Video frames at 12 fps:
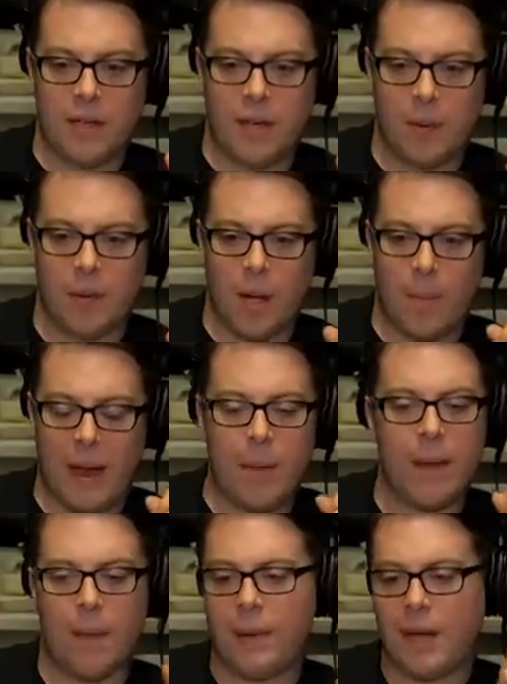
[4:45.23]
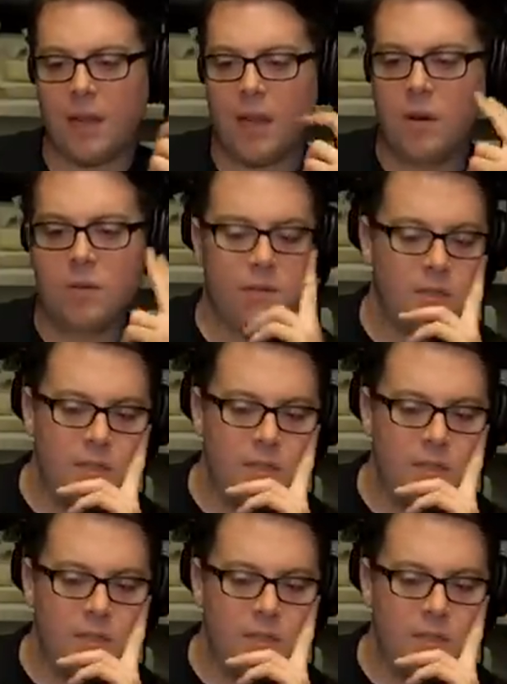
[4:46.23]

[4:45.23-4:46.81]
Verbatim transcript: And here we go. Bam Bam Bigelow.